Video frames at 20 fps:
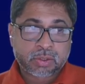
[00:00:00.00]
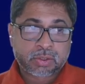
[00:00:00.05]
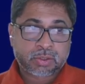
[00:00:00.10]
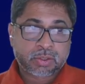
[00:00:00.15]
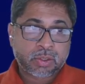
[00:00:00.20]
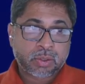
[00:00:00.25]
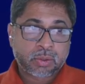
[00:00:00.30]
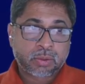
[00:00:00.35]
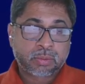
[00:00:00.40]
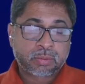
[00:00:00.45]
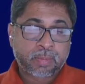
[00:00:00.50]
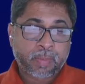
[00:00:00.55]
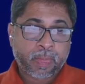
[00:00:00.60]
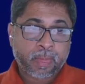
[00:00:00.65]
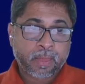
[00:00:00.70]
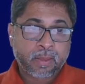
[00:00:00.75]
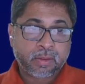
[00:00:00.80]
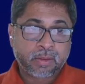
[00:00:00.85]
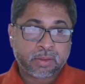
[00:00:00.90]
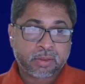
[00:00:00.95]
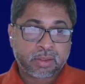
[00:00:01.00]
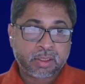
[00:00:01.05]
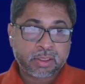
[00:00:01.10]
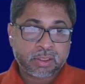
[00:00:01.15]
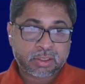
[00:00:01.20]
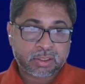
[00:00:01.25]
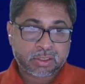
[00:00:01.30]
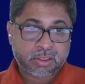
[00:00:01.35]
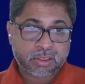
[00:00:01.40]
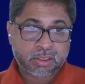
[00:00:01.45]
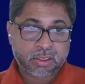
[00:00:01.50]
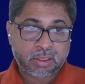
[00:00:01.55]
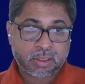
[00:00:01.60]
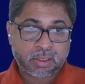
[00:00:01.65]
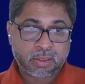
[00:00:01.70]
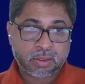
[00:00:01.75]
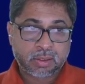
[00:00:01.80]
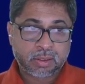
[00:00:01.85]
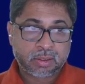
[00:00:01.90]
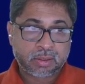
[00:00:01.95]
So this,
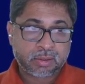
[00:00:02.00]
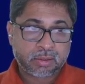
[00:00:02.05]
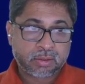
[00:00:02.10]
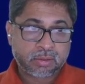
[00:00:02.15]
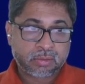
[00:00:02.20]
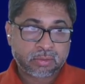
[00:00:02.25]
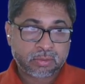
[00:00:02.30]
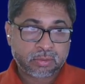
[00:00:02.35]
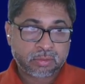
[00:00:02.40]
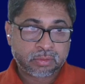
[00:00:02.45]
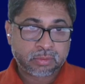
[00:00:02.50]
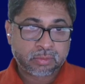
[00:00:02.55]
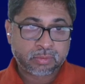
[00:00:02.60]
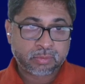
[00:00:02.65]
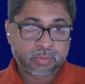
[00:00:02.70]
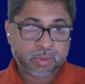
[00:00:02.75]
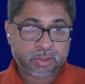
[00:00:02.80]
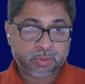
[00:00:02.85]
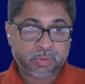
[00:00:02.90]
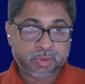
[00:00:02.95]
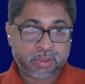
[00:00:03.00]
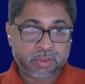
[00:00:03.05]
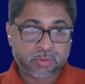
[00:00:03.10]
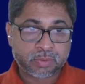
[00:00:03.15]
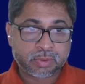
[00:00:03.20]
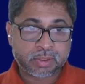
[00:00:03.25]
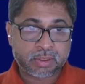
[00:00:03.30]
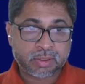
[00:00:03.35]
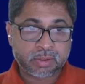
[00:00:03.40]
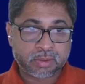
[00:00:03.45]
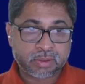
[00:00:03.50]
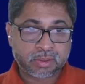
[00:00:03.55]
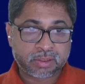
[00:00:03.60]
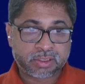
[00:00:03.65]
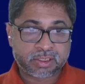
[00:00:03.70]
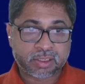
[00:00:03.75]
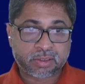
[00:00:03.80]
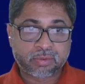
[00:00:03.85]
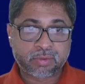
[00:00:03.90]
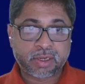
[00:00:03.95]
once we do it,
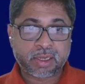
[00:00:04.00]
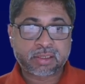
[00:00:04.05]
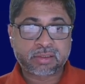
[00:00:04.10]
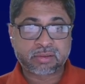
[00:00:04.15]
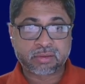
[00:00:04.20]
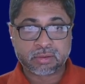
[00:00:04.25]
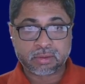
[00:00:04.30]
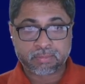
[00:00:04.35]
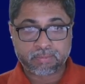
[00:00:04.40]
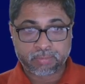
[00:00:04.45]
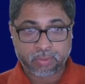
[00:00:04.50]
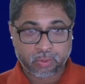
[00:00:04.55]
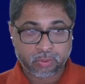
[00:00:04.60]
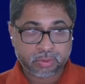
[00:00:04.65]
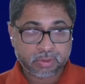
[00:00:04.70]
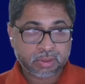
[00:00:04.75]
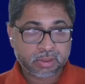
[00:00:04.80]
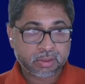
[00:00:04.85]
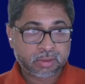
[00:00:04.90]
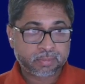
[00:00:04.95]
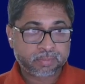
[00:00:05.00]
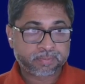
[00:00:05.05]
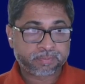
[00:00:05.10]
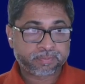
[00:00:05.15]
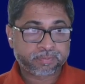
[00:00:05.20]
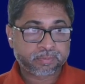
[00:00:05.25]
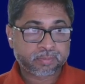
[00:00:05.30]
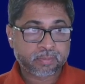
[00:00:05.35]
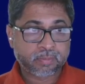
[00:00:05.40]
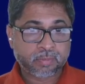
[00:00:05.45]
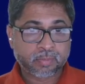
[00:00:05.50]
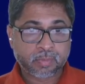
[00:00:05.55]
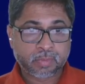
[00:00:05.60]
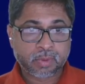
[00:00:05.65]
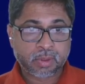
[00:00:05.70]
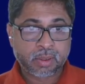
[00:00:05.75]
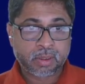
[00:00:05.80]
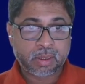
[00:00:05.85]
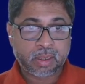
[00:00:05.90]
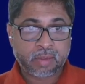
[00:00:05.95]
generates the report,
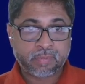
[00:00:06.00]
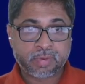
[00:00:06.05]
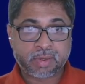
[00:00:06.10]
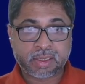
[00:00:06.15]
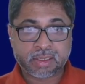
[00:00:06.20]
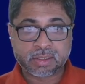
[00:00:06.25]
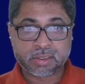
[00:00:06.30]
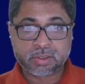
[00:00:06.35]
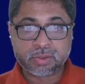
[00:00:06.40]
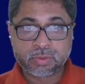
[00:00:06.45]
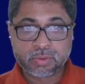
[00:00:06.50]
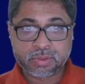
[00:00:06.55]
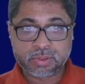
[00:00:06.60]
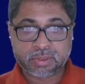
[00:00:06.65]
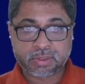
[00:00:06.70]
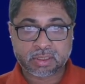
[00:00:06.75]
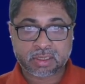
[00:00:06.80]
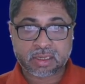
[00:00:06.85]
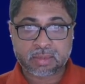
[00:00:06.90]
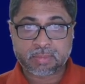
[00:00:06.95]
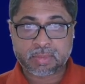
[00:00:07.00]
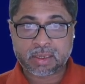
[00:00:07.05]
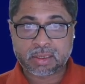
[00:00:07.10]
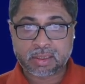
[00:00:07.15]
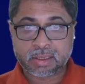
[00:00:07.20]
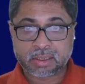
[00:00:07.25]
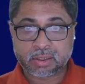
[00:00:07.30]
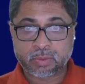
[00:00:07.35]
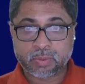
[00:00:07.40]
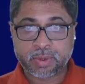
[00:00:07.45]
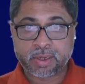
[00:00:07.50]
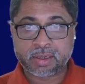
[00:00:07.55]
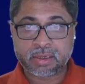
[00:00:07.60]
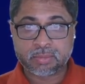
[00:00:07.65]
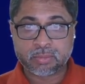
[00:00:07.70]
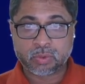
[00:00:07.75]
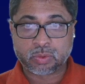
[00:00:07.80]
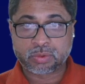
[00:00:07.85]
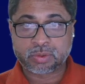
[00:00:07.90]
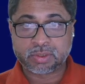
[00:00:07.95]
and we can use the command and query
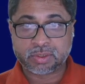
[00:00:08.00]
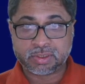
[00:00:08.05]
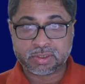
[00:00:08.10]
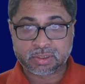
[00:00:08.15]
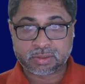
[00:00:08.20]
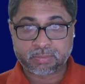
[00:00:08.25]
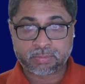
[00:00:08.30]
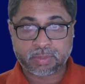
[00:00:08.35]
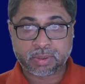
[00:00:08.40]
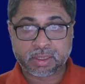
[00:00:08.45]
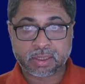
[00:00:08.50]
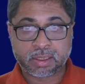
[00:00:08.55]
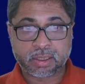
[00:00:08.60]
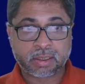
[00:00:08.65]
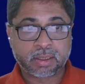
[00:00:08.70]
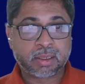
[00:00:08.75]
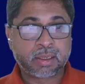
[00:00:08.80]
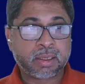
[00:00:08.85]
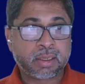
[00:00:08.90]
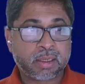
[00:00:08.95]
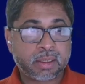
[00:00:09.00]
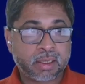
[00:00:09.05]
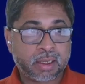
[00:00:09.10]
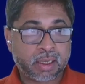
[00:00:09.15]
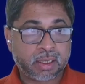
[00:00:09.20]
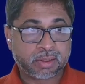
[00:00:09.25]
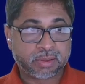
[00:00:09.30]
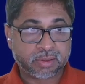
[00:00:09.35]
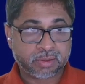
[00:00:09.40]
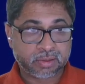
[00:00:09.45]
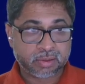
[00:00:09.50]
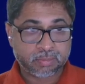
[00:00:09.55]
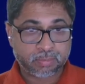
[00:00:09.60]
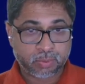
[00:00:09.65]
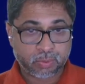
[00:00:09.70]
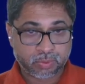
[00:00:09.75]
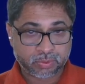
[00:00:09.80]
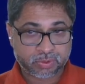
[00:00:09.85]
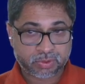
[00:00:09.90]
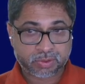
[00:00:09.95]
mode to display other
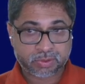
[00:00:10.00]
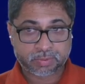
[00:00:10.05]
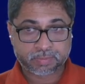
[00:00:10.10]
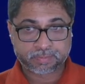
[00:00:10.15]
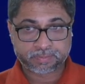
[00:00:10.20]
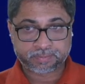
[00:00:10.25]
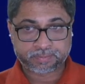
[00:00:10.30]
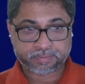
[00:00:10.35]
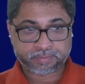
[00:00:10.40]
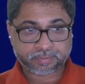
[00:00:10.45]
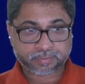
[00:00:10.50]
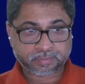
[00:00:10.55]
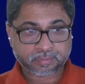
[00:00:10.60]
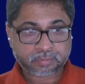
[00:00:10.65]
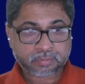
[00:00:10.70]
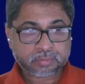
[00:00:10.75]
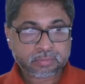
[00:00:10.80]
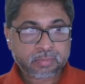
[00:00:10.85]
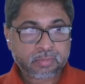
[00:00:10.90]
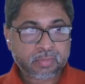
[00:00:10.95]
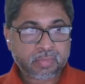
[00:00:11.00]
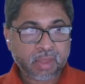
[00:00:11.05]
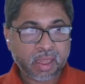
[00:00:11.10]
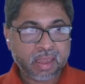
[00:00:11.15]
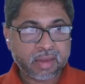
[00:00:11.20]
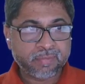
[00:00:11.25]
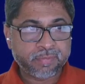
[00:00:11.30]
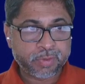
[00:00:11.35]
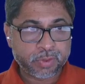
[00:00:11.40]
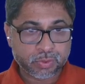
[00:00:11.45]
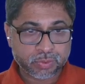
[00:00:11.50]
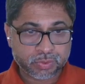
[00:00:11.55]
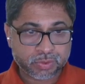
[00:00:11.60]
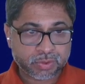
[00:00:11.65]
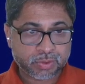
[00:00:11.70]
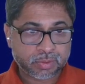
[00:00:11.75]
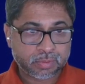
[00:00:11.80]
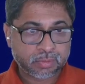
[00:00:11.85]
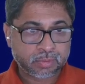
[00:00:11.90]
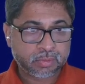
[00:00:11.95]
reports and
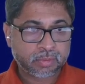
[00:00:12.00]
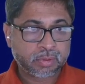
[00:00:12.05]
views.